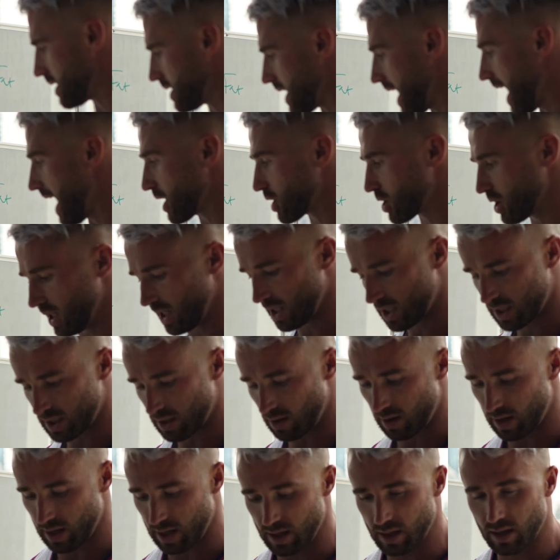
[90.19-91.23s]
is actually a
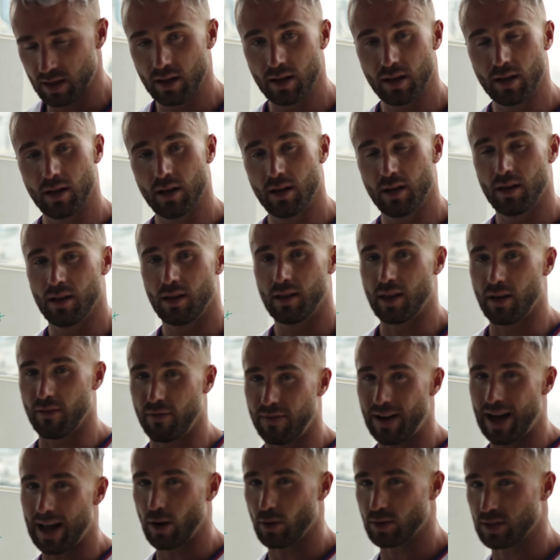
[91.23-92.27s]
sign that
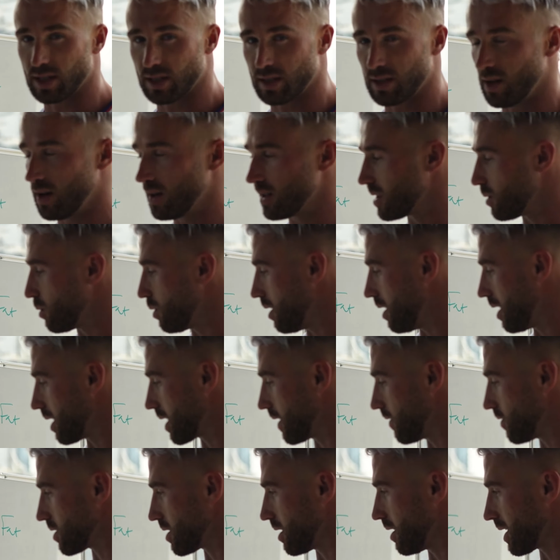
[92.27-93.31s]
fat loss is starting to work if
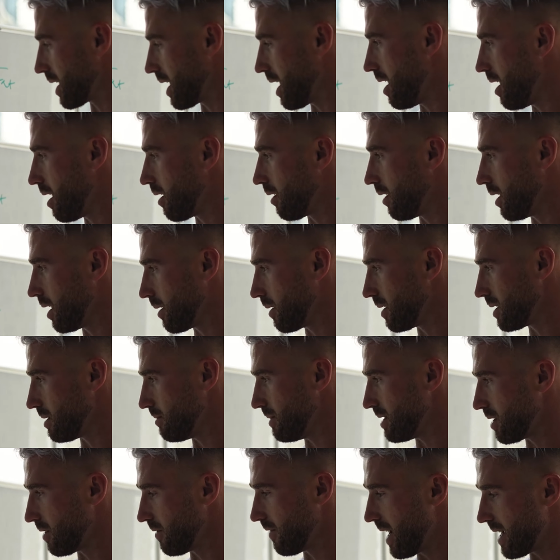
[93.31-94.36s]
you're starting to get hungry, because it
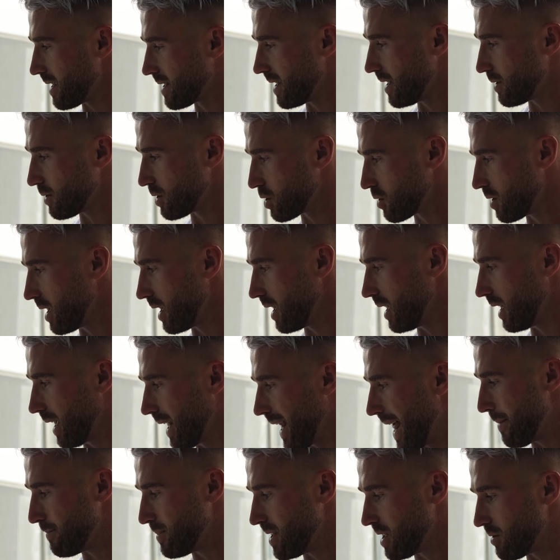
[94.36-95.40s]
means the fat cells are shrinking,
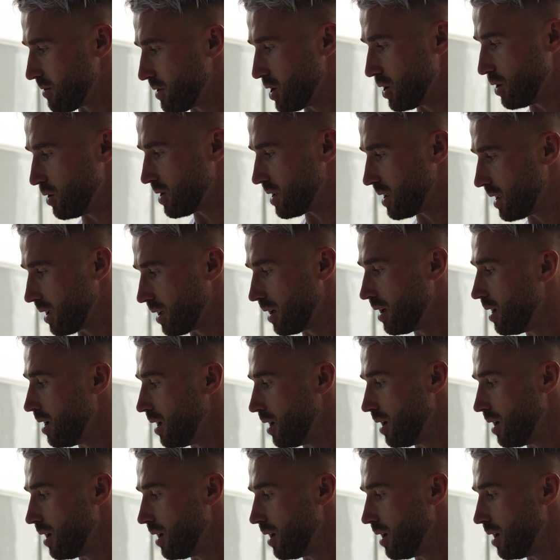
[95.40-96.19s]
leptin's reducing,